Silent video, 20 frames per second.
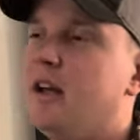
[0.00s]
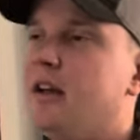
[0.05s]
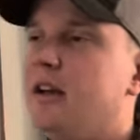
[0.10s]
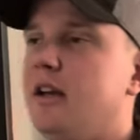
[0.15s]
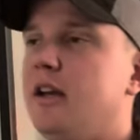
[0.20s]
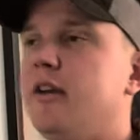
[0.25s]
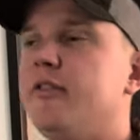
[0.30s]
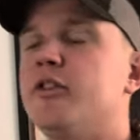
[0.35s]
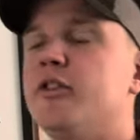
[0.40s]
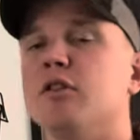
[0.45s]

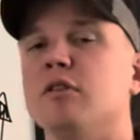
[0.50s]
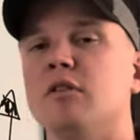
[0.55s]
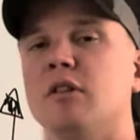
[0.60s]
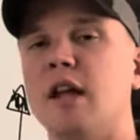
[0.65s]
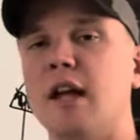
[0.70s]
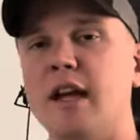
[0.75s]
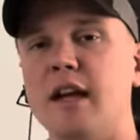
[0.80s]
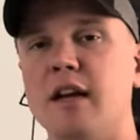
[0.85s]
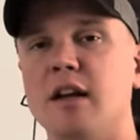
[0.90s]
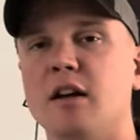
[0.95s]
And if you're
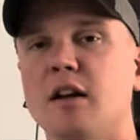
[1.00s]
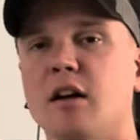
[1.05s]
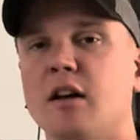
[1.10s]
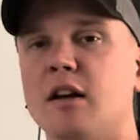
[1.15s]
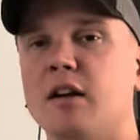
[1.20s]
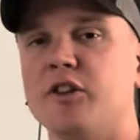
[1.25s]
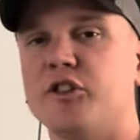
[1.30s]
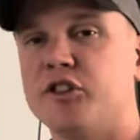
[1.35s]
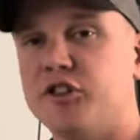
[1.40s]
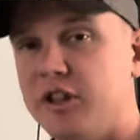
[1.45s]
laying
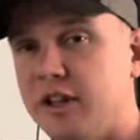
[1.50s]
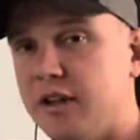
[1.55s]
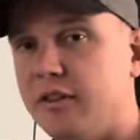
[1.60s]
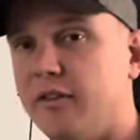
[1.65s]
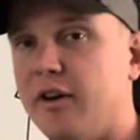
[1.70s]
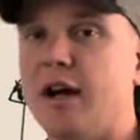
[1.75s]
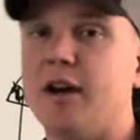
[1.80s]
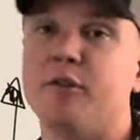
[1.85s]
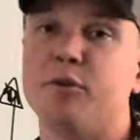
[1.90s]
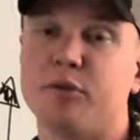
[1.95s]
on a sheet of
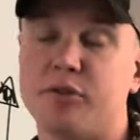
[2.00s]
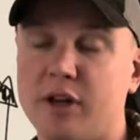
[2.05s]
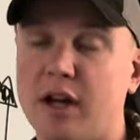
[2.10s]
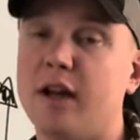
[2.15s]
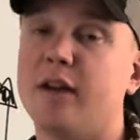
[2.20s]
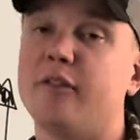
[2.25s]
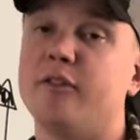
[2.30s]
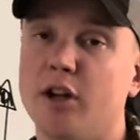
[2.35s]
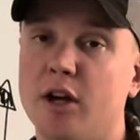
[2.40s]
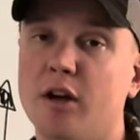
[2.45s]
ice, which I
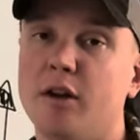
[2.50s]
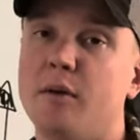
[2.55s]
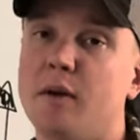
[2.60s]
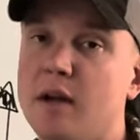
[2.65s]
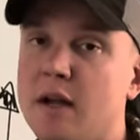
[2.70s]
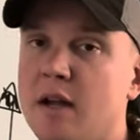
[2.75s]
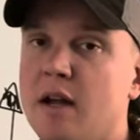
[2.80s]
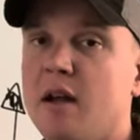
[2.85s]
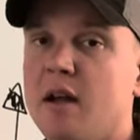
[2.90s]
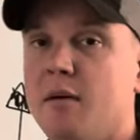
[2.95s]
have done
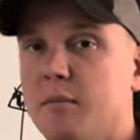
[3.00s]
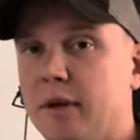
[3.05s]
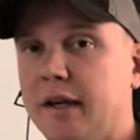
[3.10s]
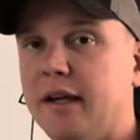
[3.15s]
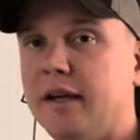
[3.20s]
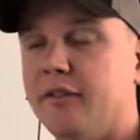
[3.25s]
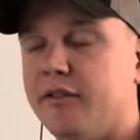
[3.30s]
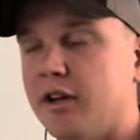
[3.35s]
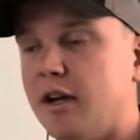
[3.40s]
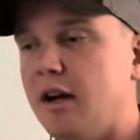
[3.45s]

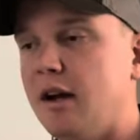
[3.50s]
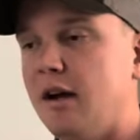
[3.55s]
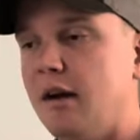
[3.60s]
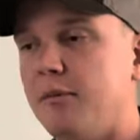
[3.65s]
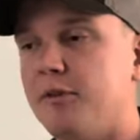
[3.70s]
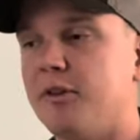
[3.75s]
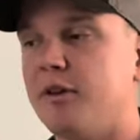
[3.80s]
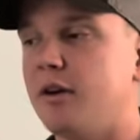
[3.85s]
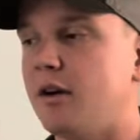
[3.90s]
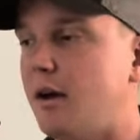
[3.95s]
many of times,